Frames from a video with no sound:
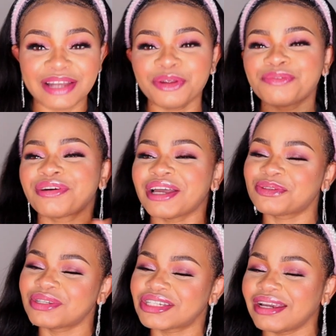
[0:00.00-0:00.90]
and don't forget
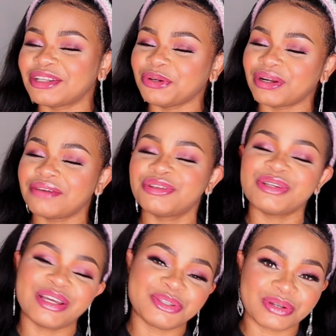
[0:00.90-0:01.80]
to check the other
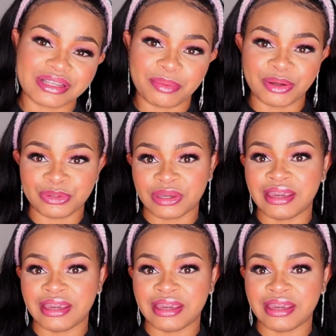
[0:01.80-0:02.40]
video I talked about,